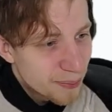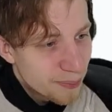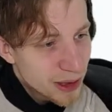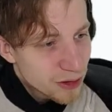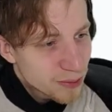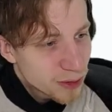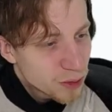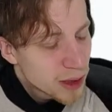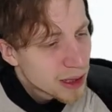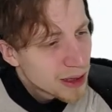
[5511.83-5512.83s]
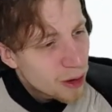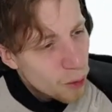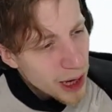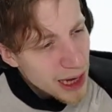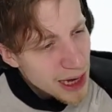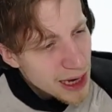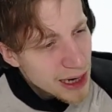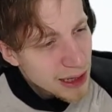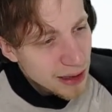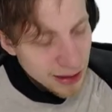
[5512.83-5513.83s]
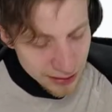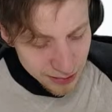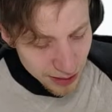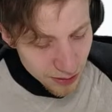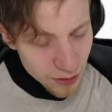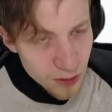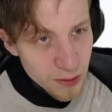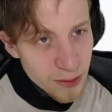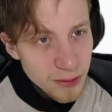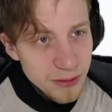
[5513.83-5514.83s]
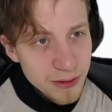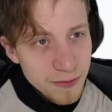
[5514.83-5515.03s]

Beyond Blue. Wait, it sounds